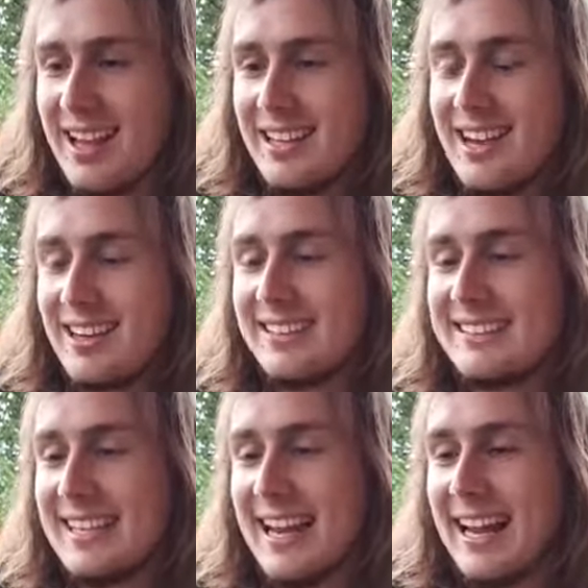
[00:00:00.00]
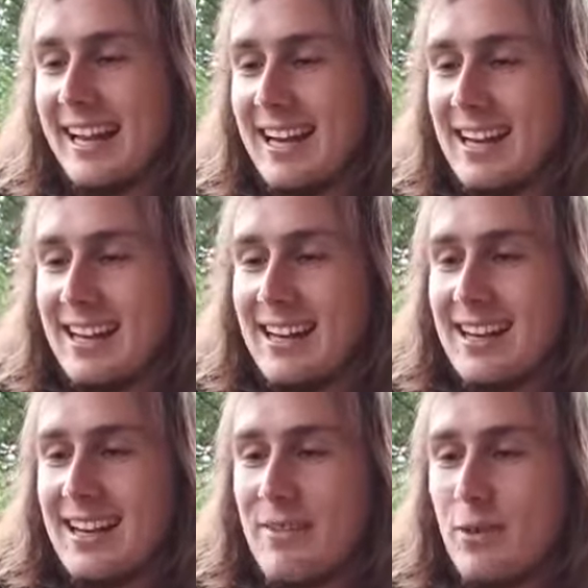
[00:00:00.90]
Doc is saying,
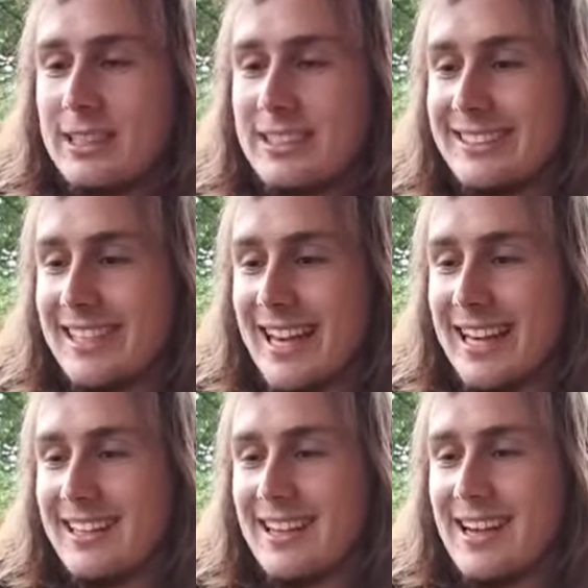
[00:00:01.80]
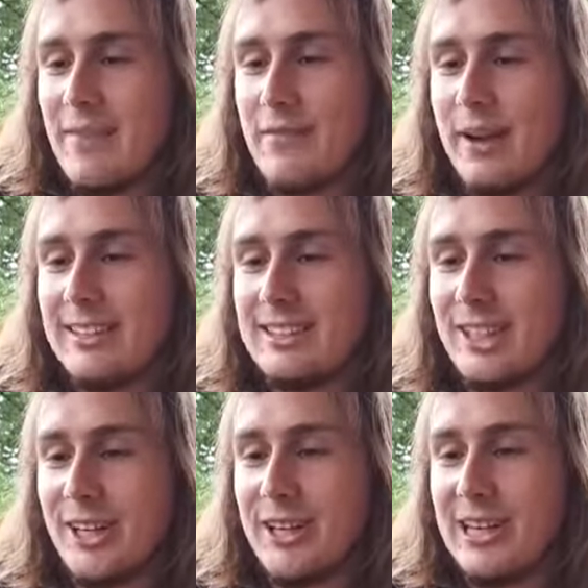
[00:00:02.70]
love what you said. Very
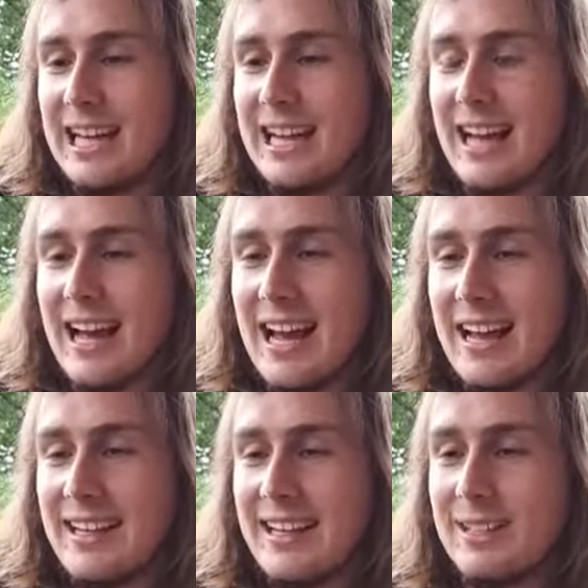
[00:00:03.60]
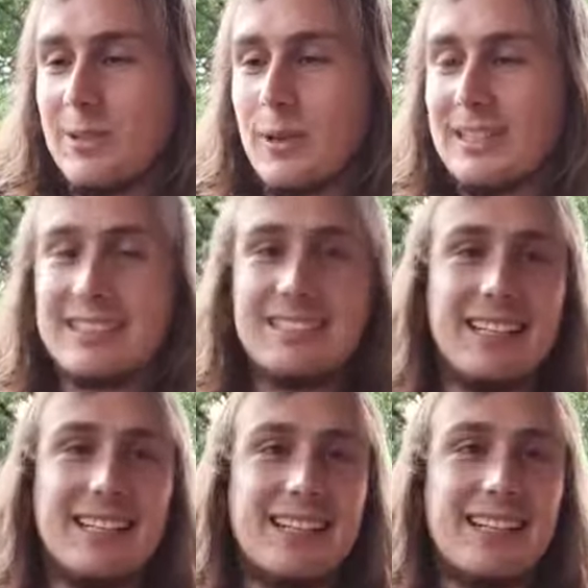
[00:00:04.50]
true. And it was
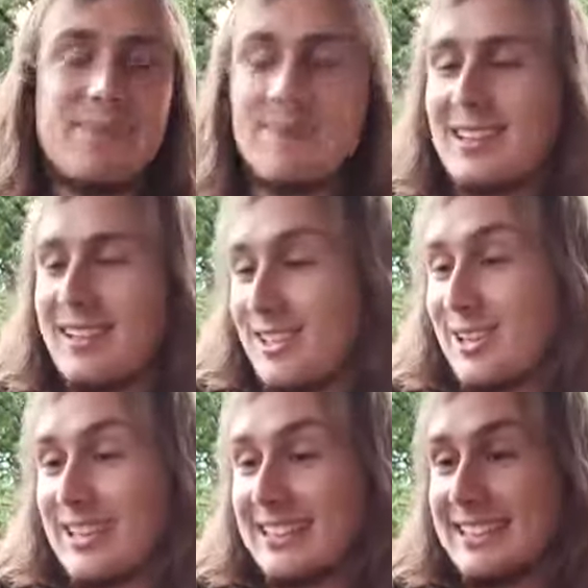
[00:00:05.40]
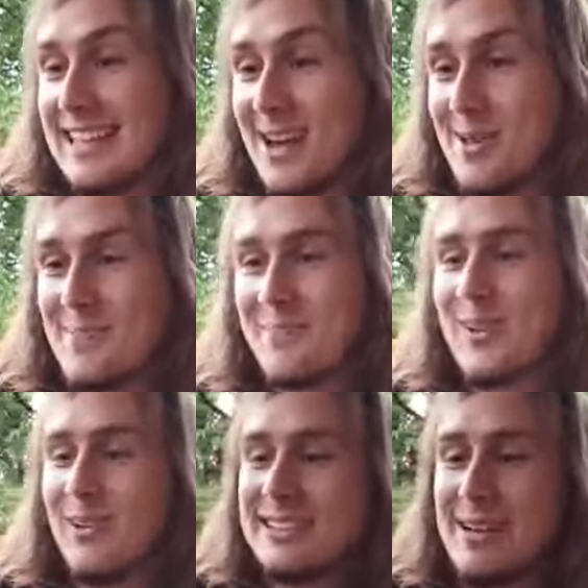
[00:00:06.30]
goed gesteld.
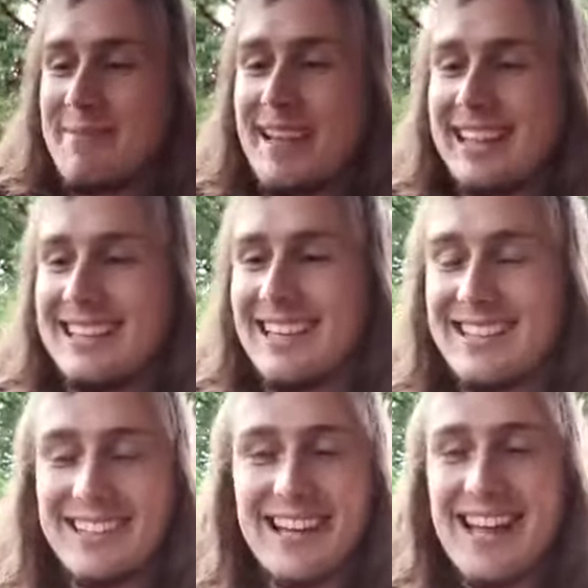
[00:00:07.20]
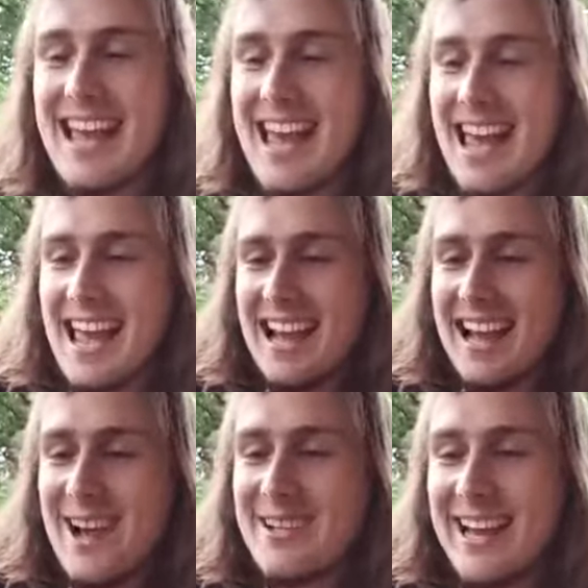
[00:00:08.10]
Awesome. Thanks, Yaku.
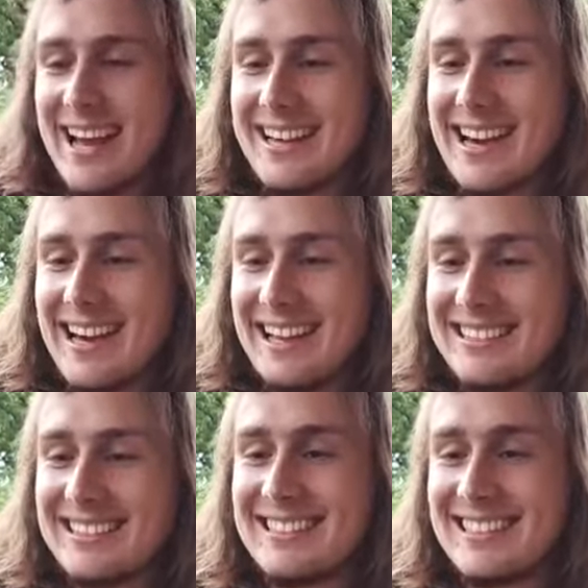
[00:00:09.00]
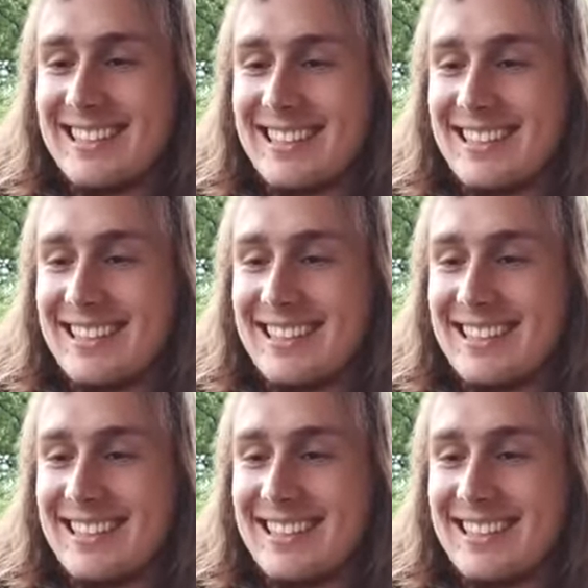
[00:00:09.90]
Okay, guys.